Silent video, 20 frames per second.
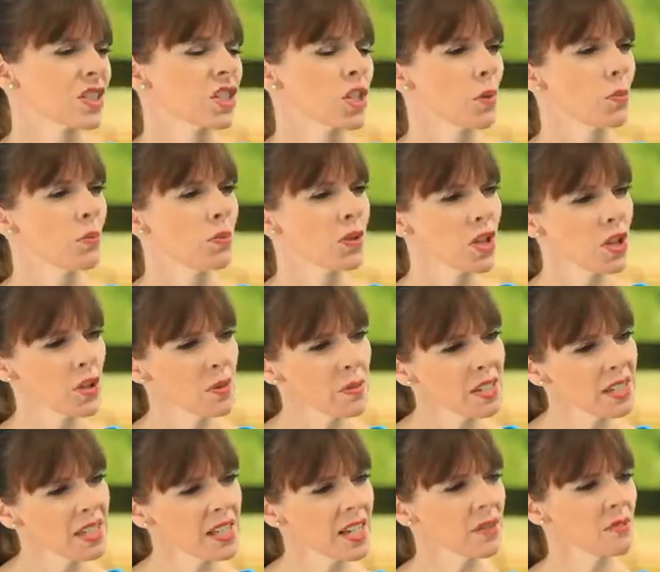So
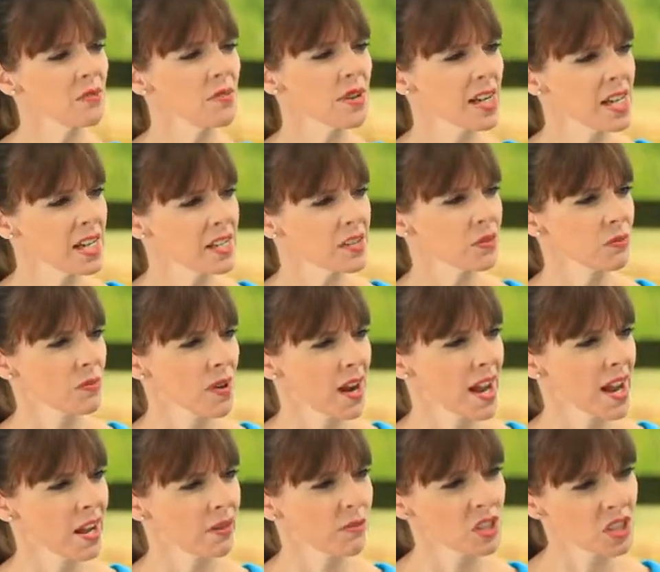puberty really is
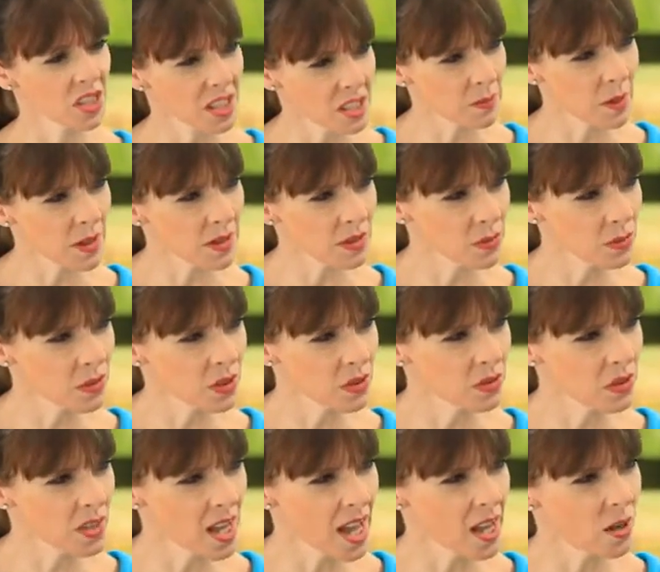around 6 months, would you
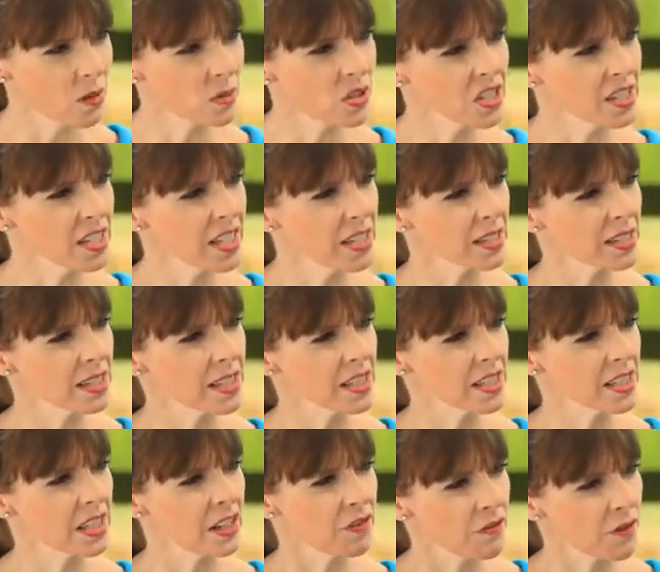say, or does it
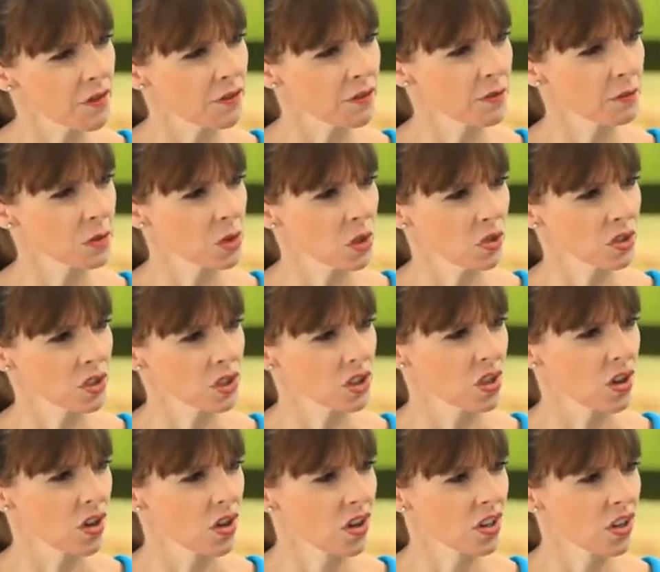differ from dog to dog?